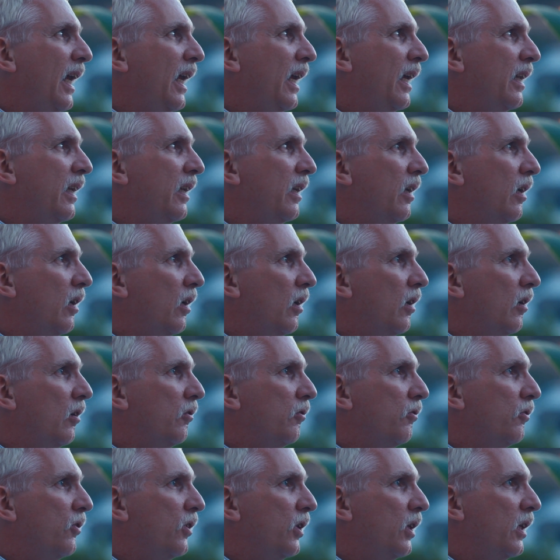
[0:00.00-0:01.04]
any
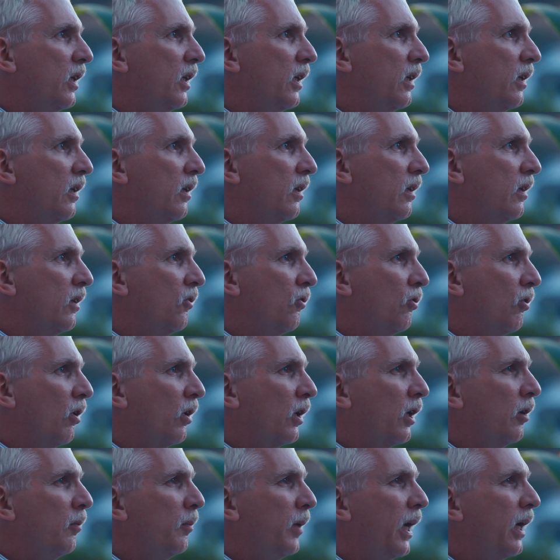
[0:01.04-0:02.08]
of the
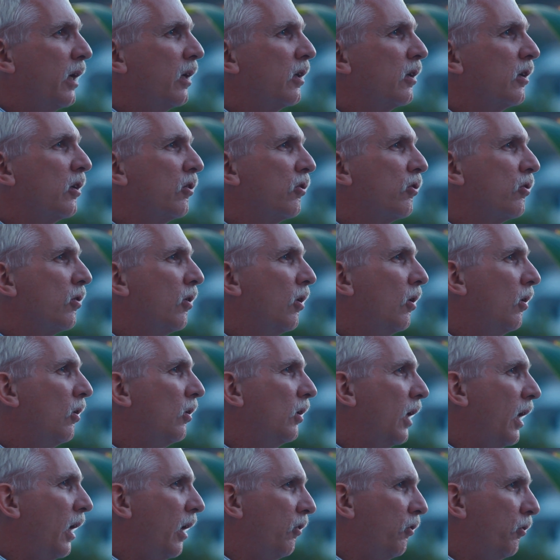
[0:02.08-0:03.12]
sort of command and
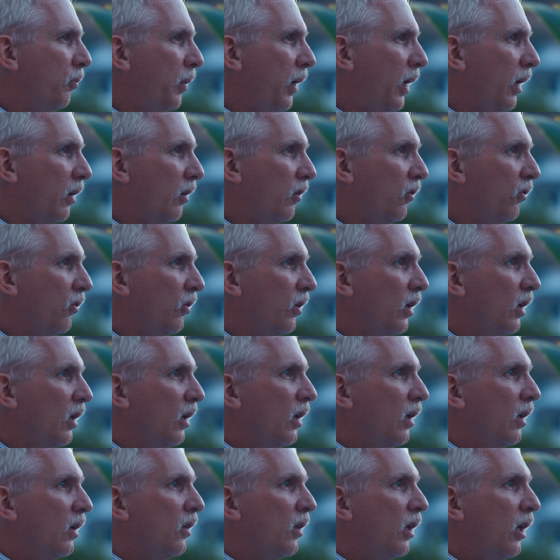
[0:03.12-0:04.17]
control aspects
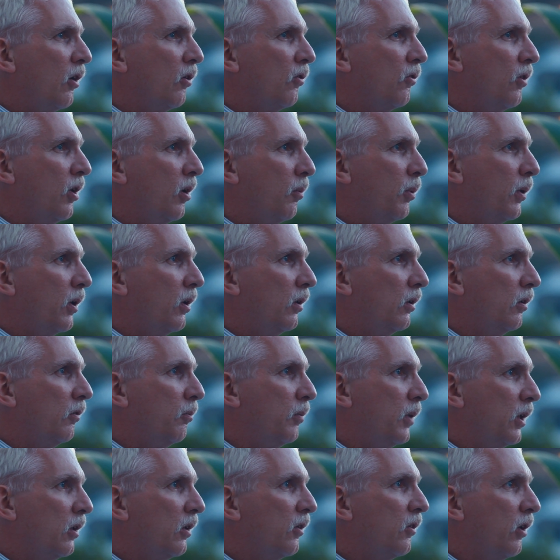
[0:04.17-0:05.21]
that are typical
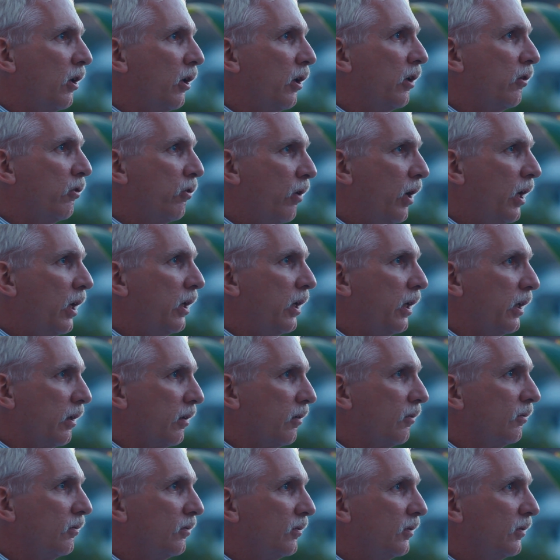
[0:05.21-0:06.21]
of military training.